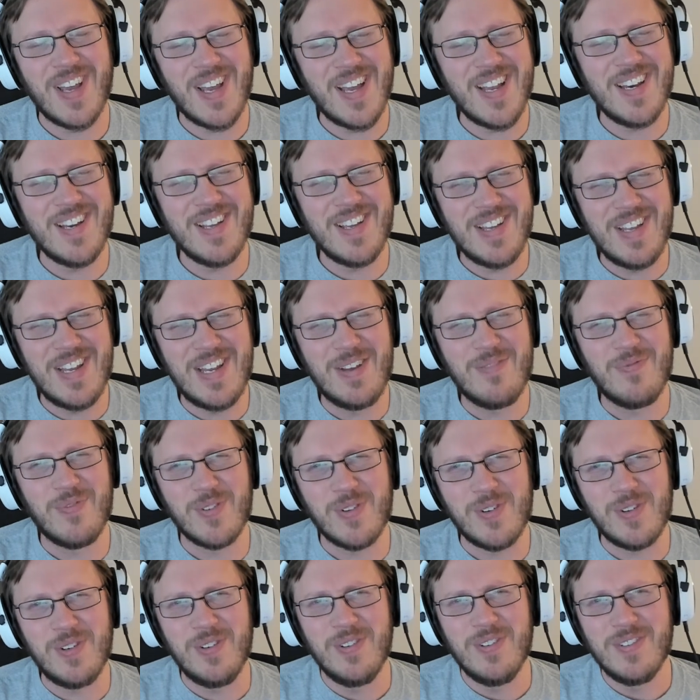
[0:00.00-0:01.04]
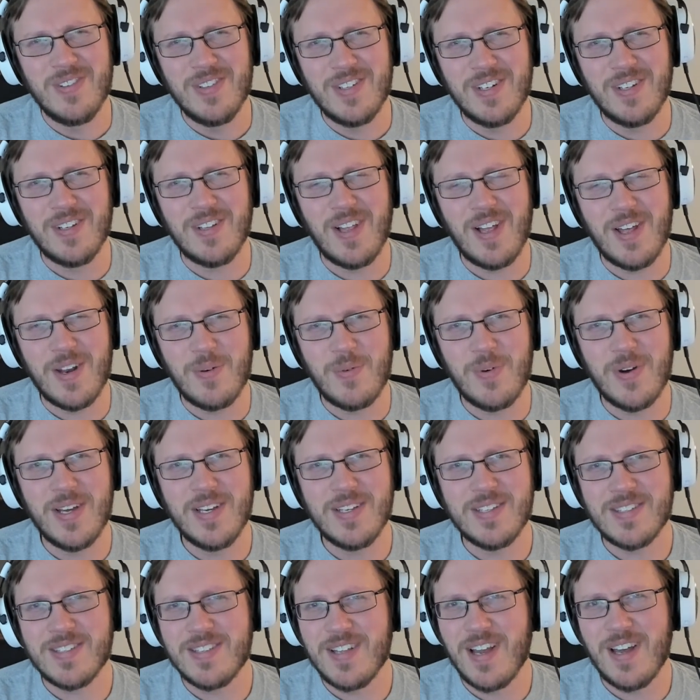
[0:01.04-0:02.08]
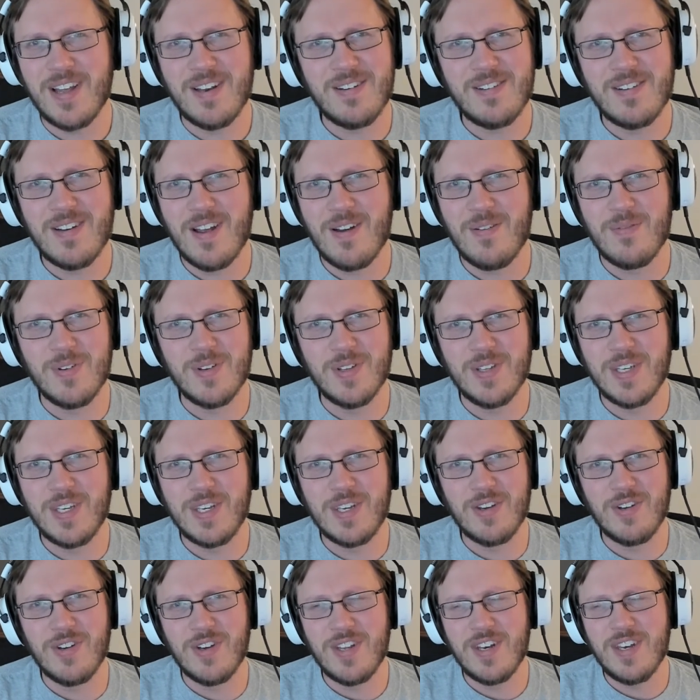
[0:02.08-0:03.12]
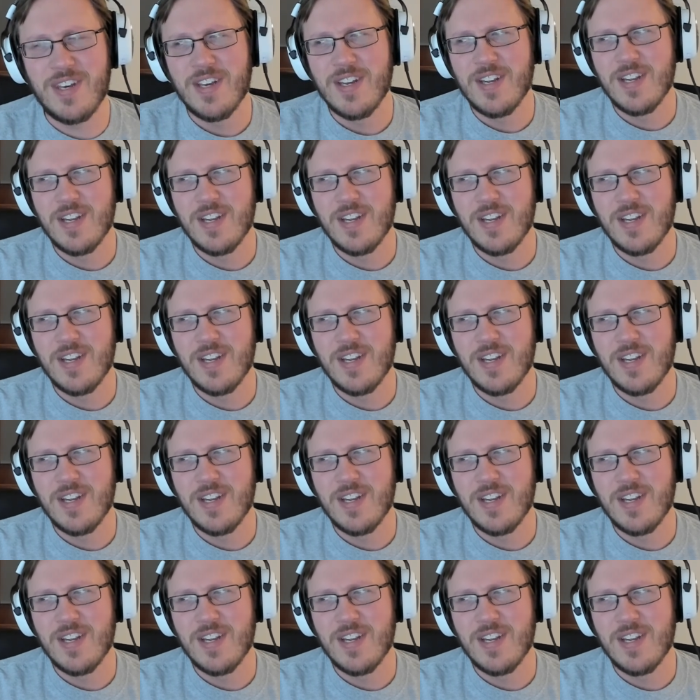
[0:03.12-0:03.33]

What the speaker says: evil in a lot of ways, not really good.